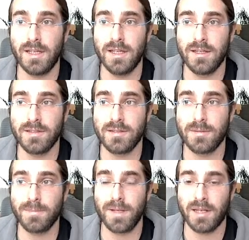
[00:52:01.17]

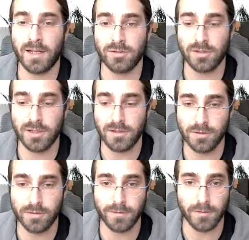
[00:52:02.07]
is potentially
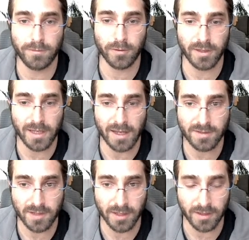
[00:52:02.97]
useful for
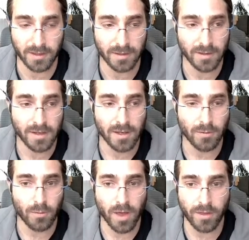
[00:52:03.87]
guessing
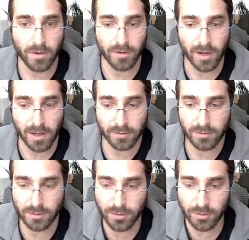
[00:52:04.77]
whether or
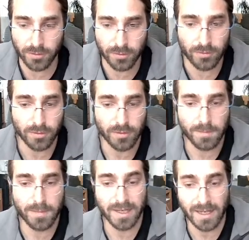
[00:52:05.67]
not two
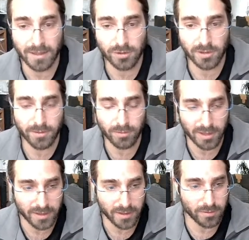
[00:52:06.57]
potentially
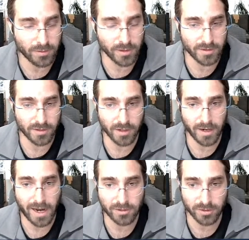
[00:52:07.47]
related coins
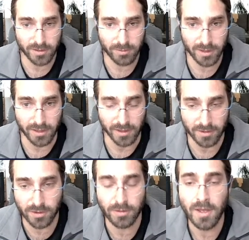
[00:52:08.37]
are actually
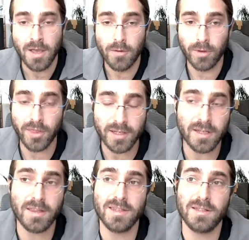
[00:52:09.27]
related. So what they
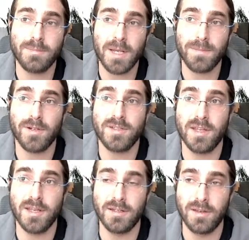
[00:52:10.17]
did in this paper is
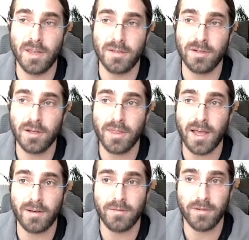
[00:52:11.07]
they took
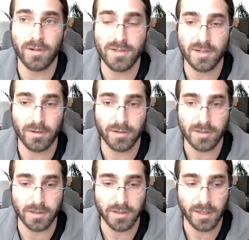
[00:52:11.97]
that very
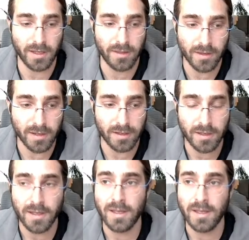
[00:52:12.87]
seriously, and they